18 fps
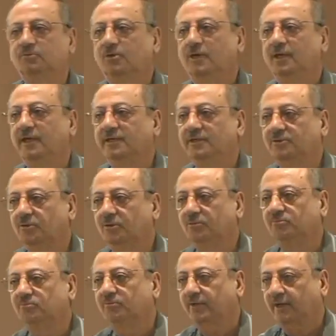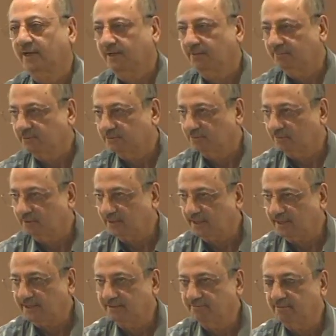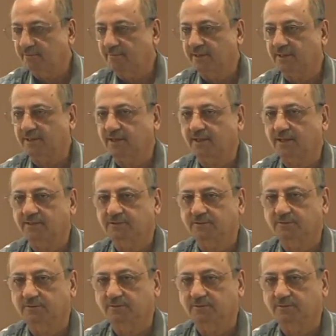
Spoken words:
alaikum wa rahmatullahi wa barakatuh.